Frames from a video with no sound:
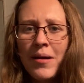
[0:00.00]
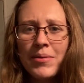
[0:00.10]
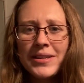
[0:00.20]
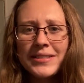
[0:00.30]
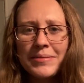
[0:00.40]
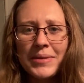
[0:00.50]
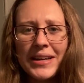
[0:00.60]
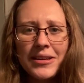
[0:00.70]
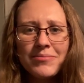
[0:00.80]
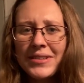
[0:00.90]
because I'm
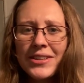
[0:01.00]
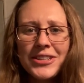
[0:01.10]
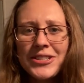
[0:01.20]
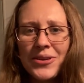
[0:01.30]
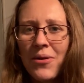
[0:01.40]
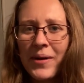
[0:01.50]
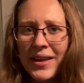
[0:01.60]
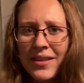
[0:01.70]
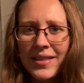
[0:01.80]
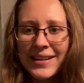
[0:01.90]
like, there's no way
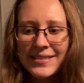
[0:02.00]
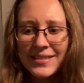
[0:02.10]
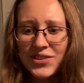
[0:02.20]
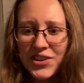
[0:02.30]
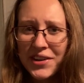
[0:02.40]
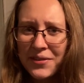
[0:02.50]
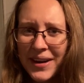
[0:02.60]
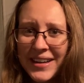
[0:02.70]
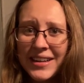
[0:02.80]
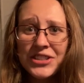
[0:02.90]
that that's legit, right?